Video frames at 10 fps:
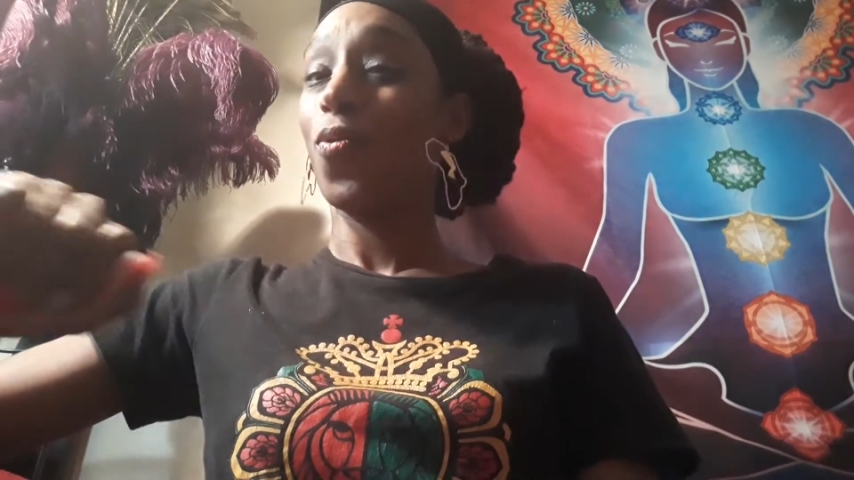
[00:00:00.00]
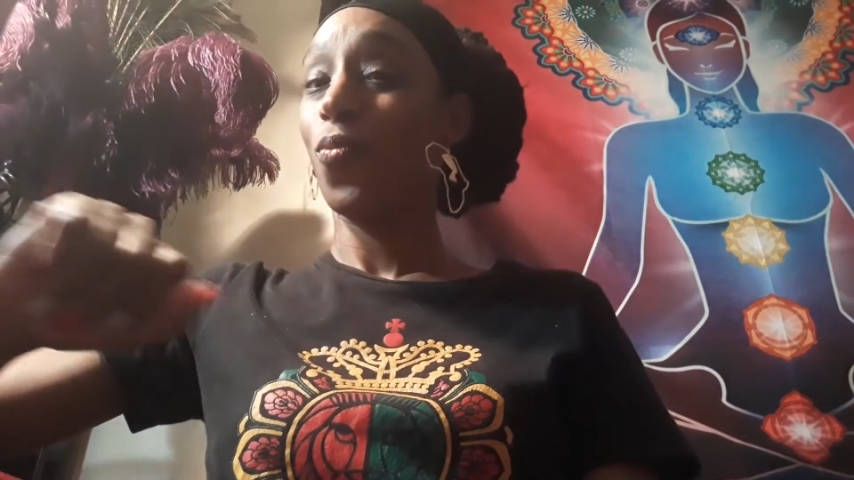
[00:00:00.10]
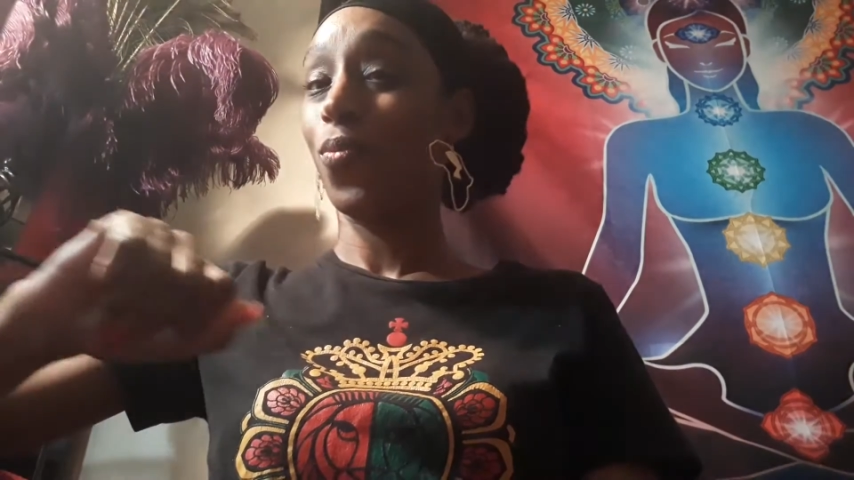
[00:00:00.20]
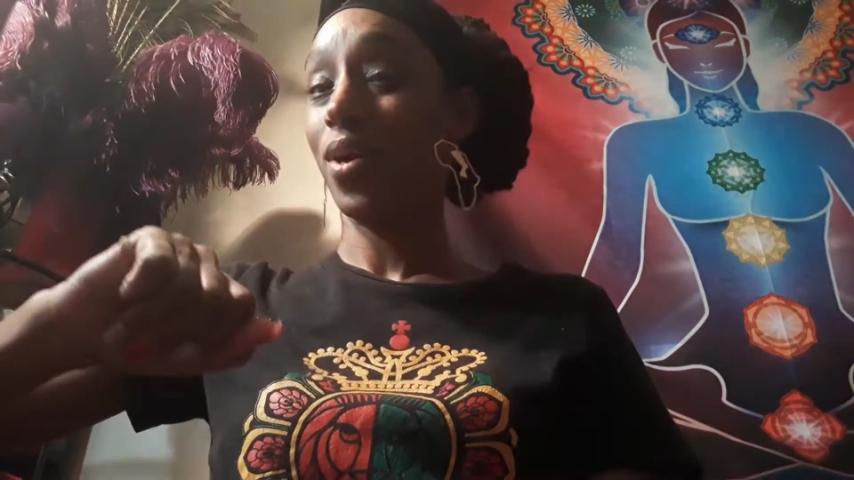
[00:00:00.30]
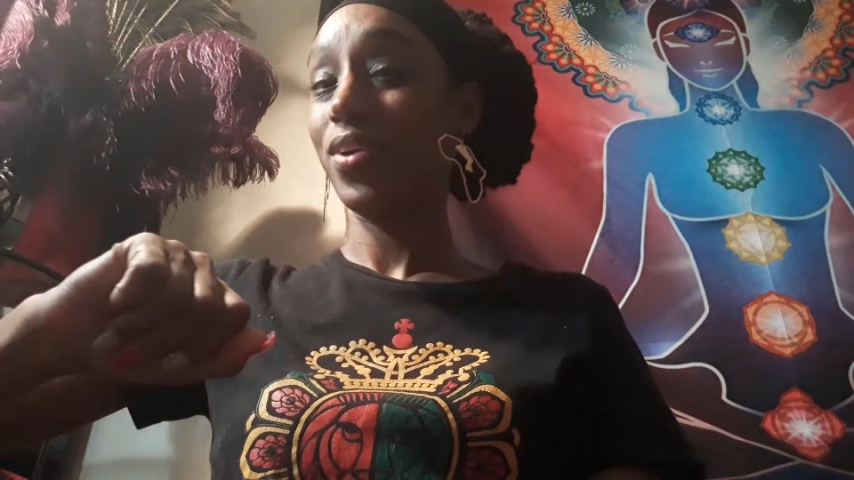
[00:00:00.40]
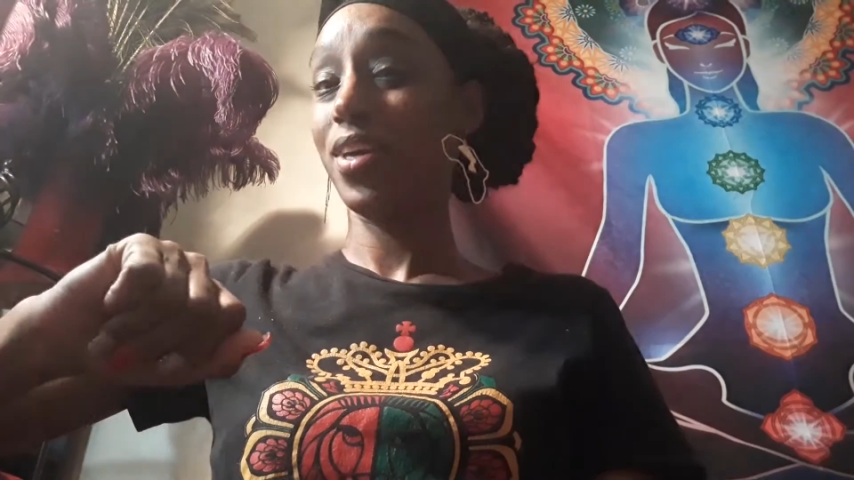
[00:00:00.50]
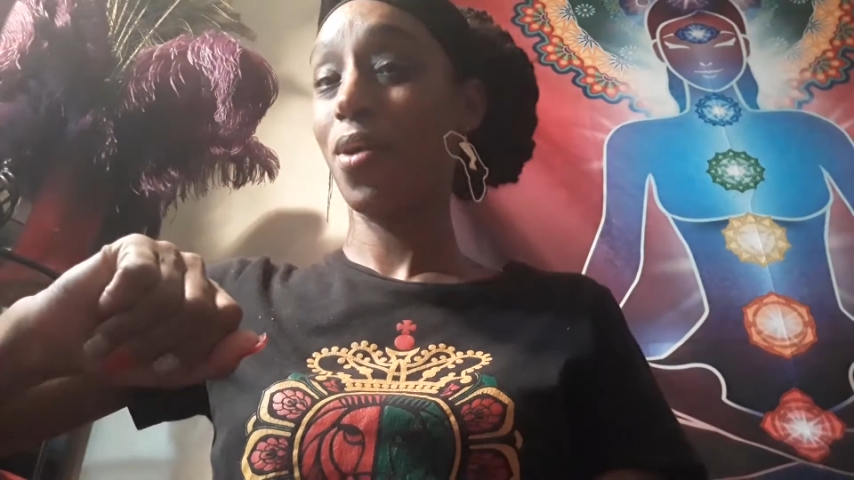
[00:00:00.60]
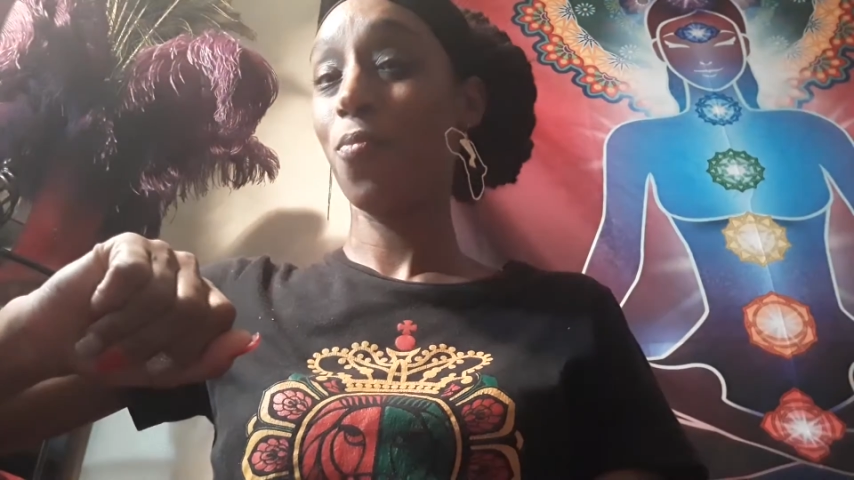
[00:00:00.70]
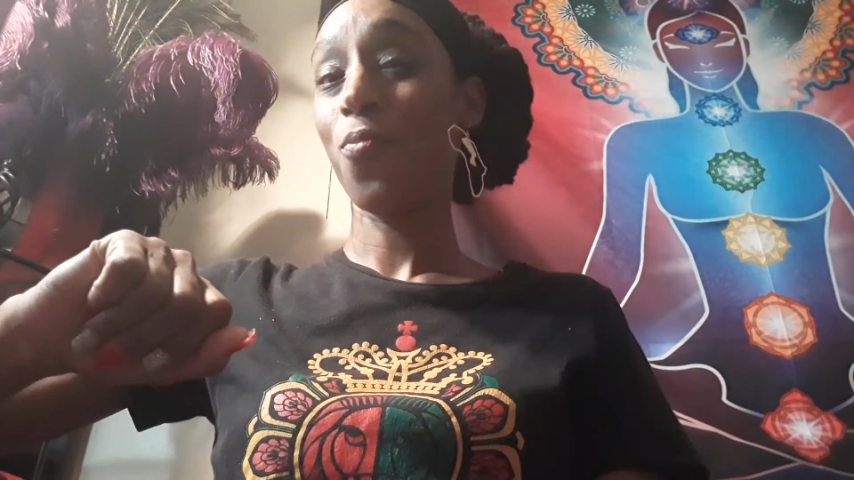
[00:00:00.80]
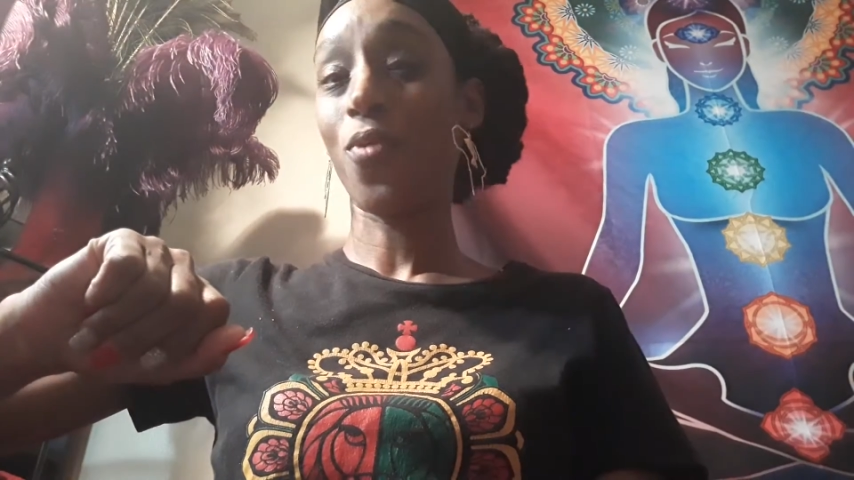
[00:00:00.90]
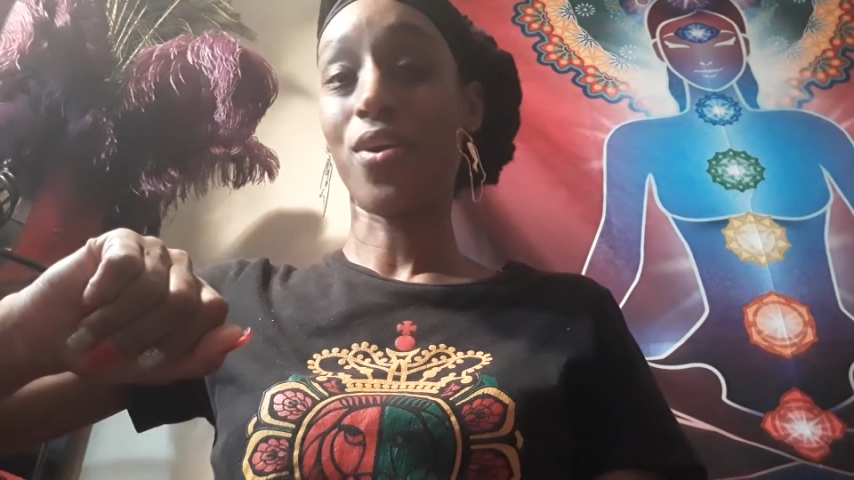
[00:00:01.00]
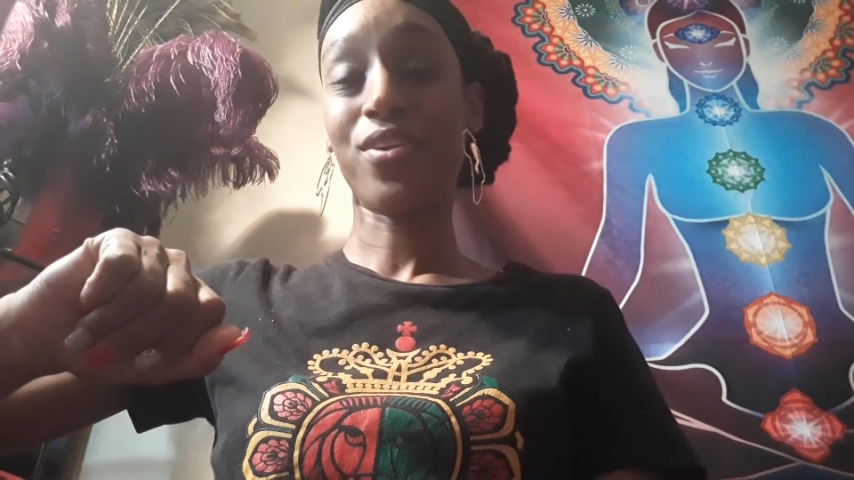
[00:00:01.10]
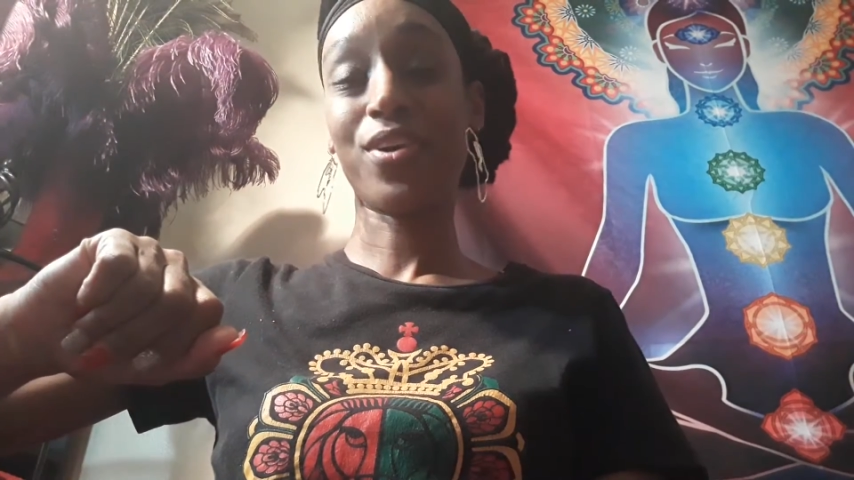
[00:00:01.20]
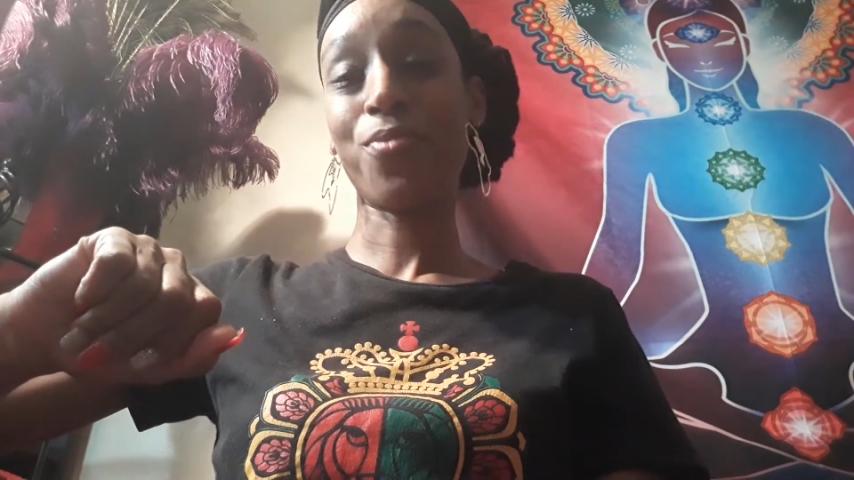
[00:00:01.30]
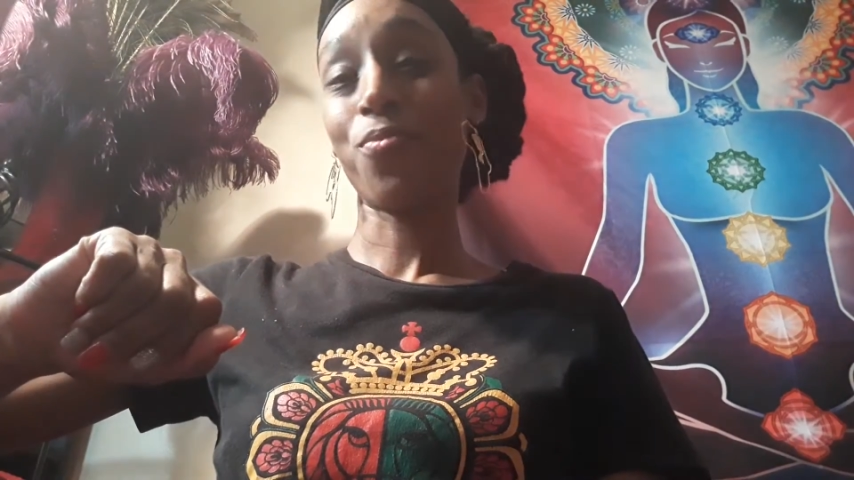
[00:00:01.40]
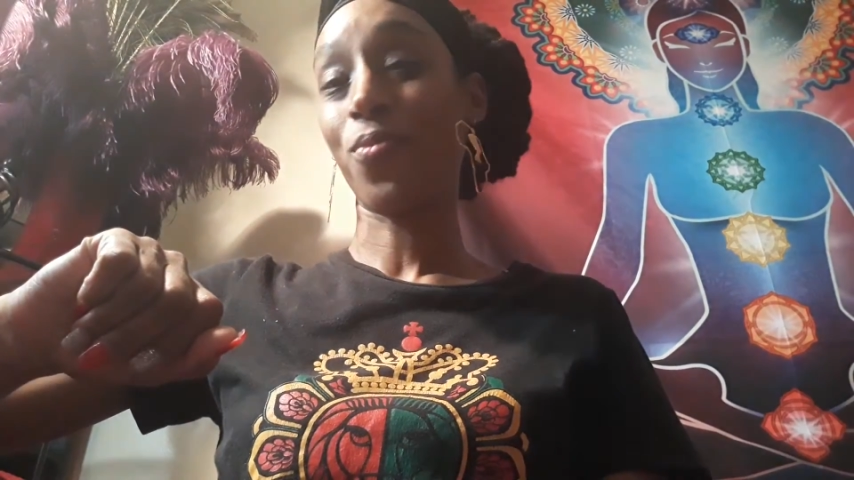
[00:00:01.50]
Welcome, welcome,